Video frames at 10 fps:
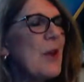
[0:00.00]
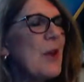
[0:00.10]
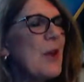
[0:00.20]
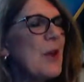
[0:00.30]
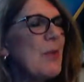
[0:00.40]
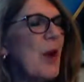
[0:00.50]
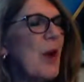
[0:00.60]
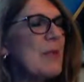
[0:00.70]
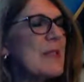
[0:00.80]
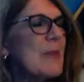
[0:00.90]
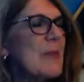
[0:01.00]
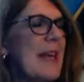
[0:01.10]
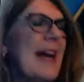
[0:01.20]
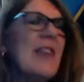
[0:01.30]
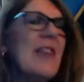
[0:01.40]
You promise
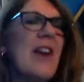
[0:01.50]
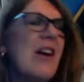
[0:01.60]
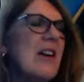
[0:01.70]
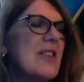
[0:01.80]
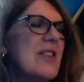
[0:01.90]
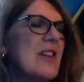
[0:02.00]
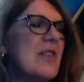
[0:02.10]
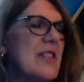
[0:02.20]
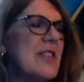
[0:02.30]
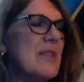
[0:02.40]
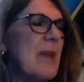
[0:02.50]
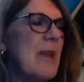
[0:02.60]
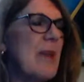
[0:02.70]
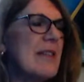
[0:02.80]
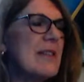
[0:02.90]
me at the heart of this
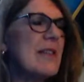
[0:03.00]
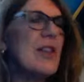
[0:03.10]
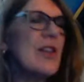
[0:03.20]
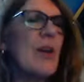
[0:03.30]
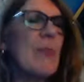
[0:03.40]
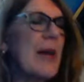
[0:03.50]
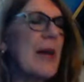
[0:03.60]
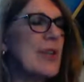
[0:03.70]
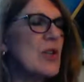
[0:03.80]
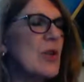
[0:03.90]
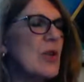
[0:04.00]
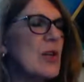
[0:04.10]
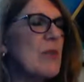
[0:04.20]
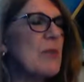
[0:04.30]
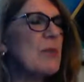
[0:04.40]
maze, not
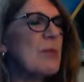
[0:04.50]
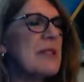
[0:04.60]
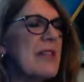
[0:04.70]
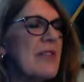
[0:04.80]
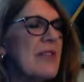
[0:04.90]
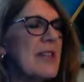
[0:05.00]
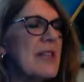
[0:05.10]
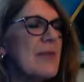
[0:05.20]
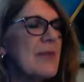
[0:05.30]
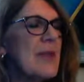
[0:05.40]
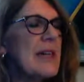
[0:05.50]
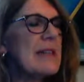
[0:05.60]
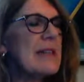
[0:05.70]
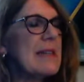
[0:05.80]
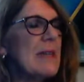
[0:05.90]
Minotaur, but Persephone,
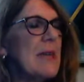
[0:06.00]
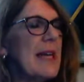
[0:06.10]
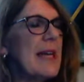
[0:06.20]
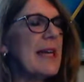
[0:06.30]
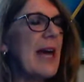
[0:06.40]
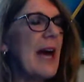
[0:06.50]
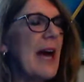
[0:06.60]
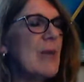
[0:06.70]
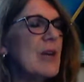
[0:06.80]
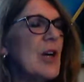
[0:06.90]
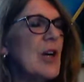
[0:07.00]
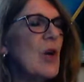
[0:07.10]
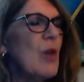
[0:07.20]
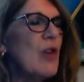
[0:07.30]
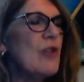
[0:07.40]
sleeping in a hammock
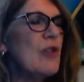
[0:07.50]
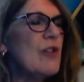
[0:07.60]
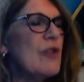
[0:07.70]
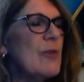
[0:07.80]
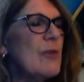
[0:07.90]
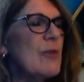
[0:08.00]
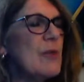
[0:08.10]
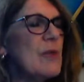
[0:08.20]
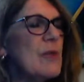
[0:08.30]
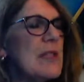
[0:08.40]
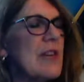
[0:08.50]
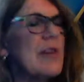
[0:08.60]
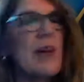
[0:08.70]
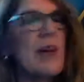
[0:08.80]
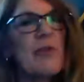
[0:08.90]
woven from the roots
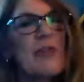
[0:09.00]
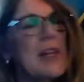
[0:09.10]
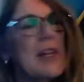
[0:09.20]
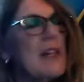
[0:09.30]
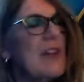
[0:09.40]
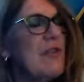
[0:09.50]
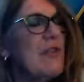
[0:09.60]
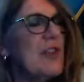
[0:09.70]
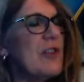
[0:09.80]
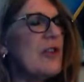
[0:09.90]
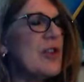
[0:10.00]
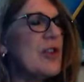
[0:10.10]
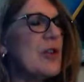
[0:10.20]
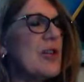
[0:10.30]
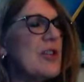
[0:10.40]
of comfrey,
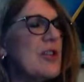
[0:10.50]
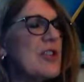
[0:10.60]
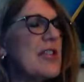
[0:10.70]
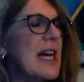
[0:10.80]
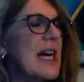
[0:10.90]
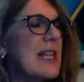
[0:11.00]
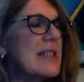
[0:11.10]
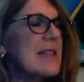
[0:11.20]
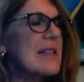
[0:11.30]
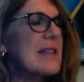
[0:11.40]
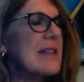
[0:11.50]
feverfew digitalis.